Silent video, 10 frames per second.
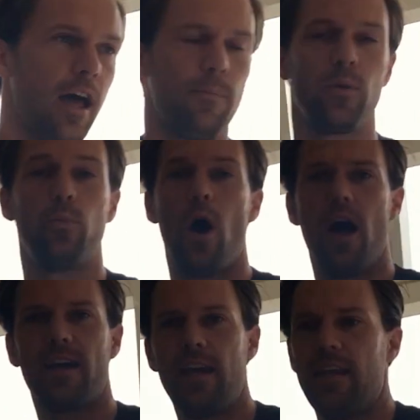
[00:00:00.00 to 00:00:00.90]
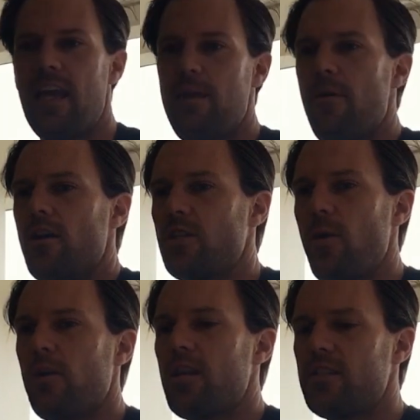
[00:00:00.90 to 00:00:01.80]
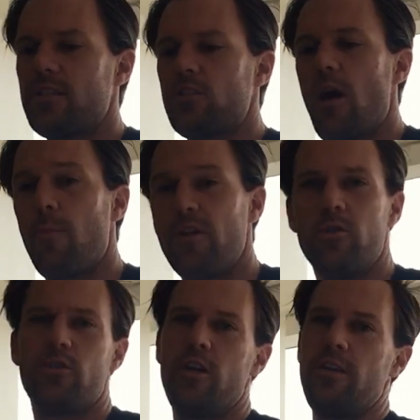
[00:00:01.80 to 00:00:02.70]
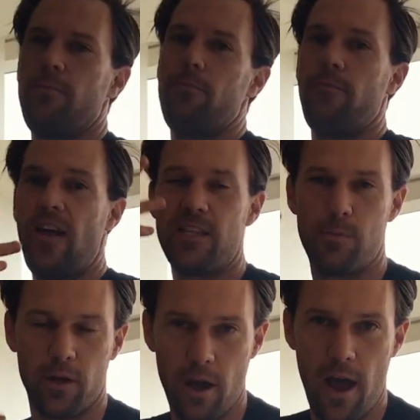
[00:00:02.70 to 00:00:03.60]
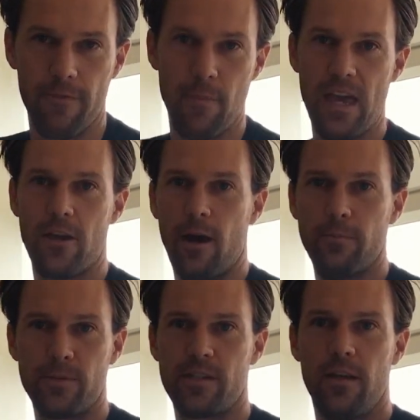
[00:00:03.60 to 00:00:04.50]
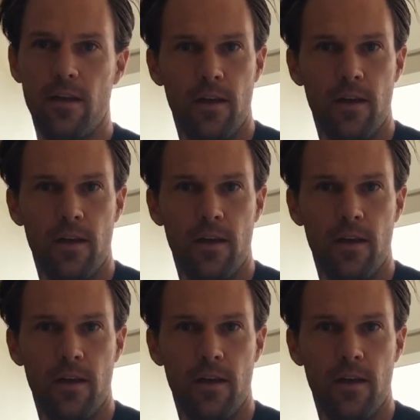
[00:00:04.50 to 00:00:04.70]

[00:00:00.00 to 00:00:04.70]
I've been working emails. The world doesn't stop when you're doing your Facebook Live makeups.